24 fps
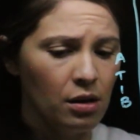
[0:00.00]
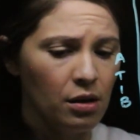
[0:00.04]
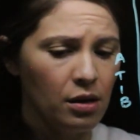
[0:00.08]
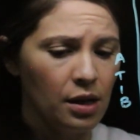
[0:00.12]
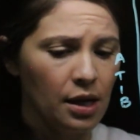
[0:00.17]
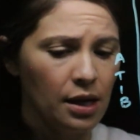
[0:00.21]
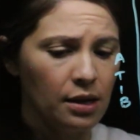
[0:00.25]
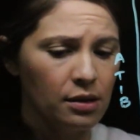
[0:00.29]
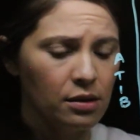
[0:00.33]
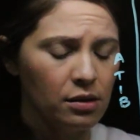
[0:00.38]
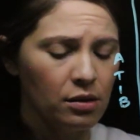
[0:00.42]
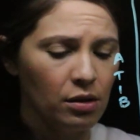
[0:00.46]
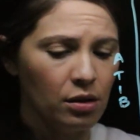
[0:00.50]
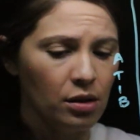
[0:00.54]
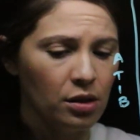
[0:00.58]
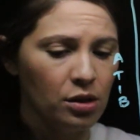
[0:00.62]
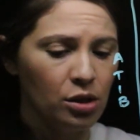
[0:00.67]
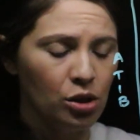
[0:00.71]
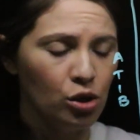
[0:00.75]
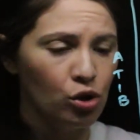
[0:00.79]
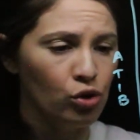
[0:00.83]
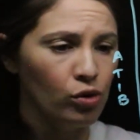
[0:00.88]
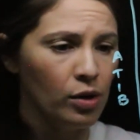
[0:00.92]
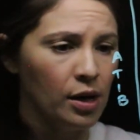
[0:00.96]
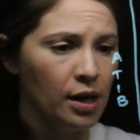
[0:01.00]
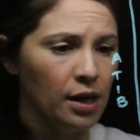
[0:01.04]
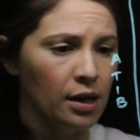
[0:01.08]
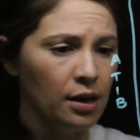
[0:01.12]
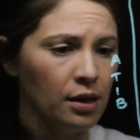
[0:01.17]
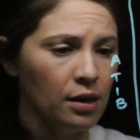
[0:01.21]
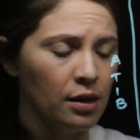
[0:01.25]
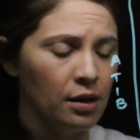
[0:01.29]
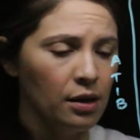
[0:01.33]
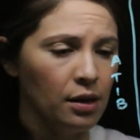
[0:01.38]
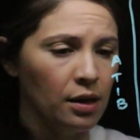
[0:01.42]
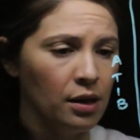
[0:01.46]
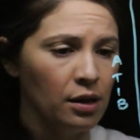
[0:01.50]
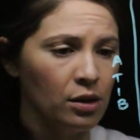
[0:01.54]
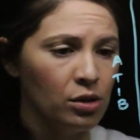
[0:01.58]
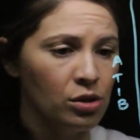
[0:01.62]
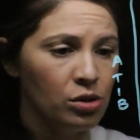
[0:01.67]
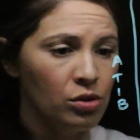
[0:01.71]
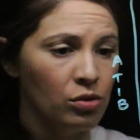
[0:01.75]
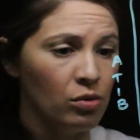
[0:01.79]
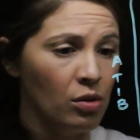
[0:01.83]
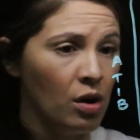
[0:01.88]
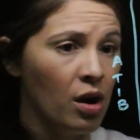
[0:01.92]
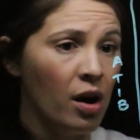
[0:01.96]
That's going to drain
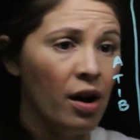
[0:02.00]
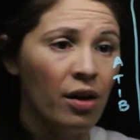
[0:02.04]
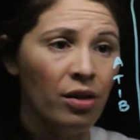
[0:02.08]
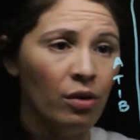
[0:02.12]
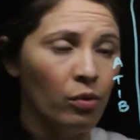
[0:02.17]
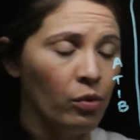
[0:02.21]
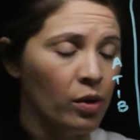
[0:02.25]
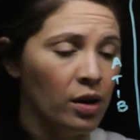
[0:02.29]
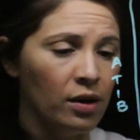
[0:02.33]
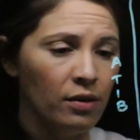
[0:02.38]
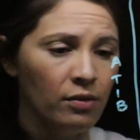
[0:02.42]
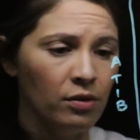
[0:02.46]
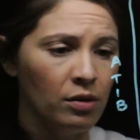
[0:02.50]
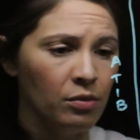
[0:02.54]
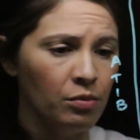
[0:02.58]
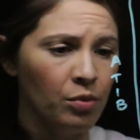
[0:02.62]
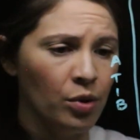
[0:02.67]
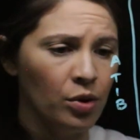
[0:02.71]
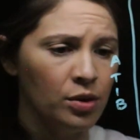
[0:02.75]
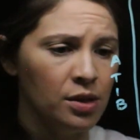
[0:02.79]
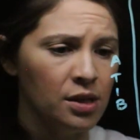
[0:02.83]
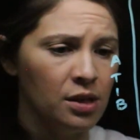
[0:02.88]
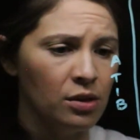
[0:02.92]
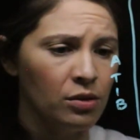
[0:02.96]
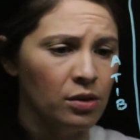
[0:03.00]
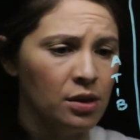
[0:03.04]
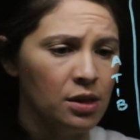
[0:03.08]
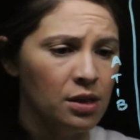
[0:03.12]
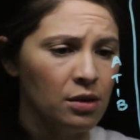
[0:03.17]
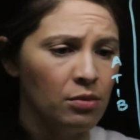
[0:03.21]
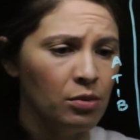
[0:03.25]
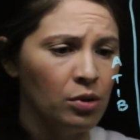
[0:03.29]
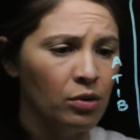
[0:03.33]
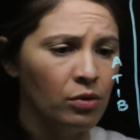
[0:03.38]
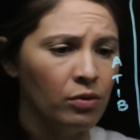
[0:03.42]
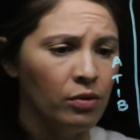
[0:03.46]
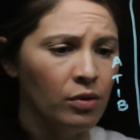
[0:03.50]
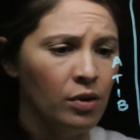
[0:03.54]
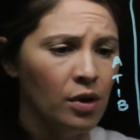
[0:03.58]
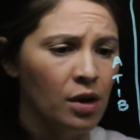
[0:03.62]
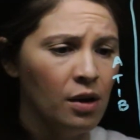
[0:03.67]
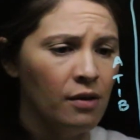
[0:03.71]
into either one of the posterior tibial